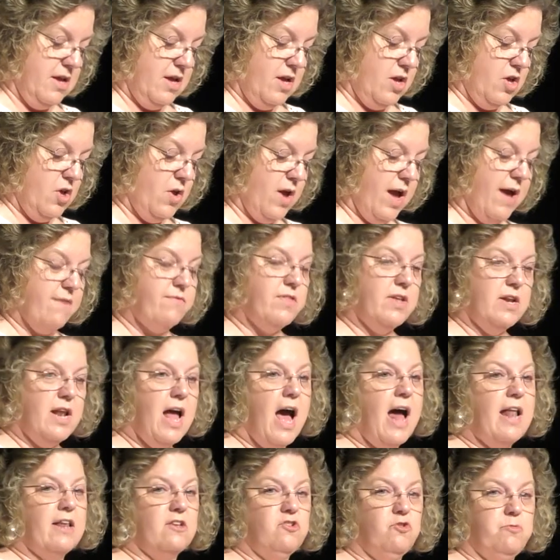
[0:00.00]
You have the
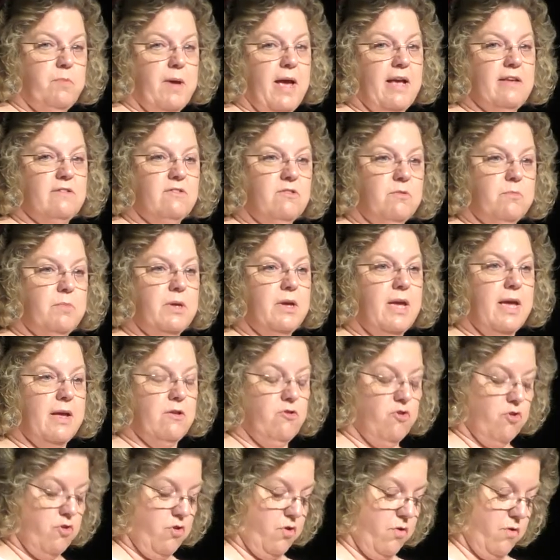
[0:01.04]
knowledge base to begin
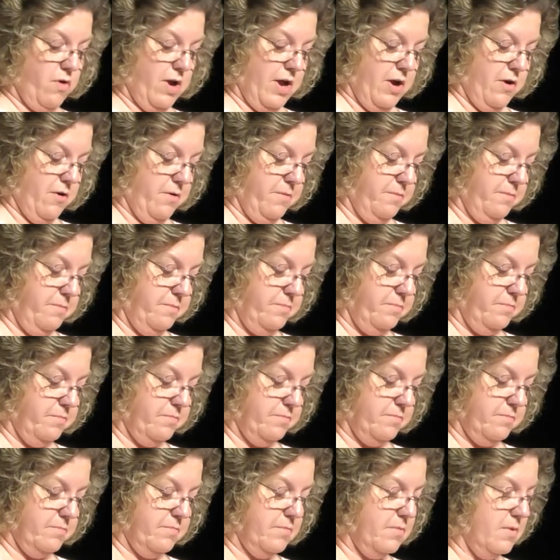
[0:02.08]
your career.
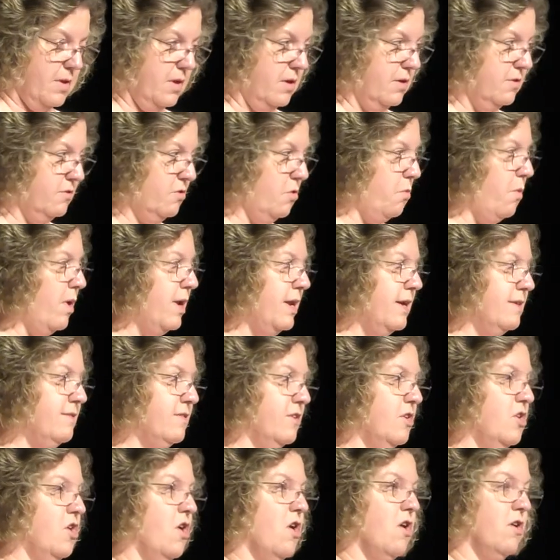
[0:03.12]
So what is
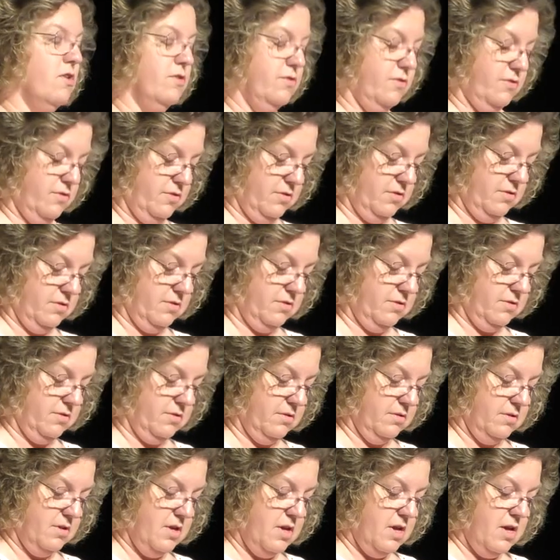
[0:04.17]
a nurse?
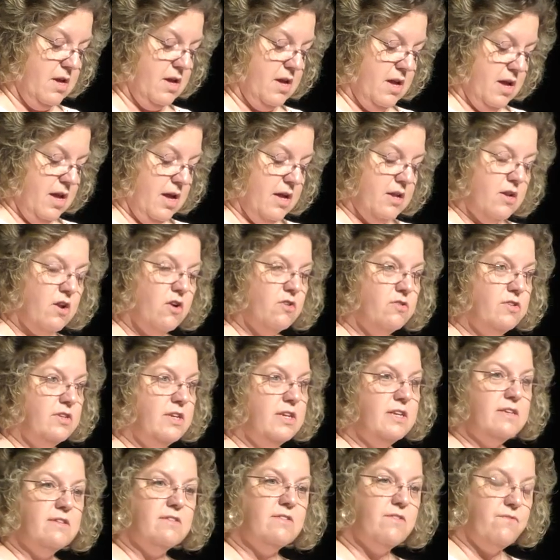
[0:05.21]
Nursing
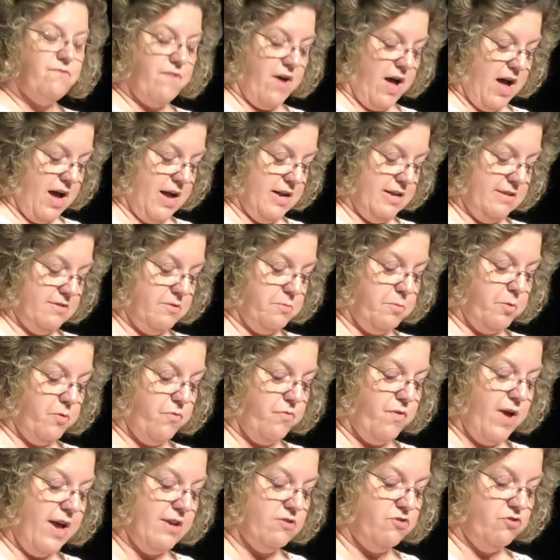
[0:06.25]
is defined as a
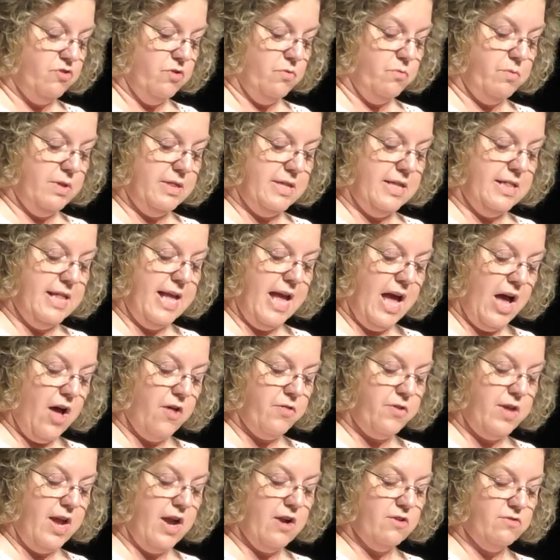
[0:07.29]
profession within the
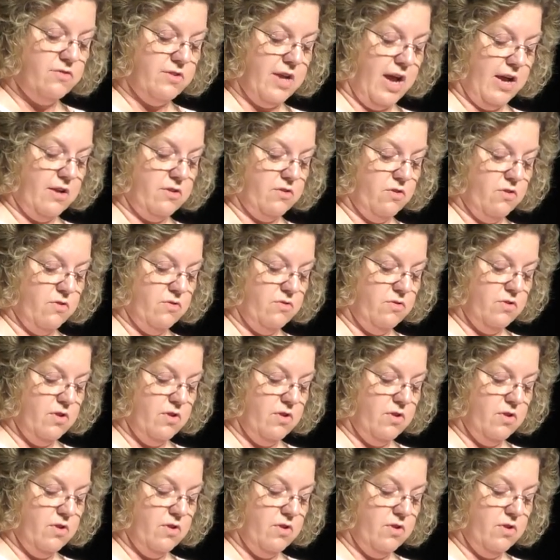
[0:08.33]
healthcare sector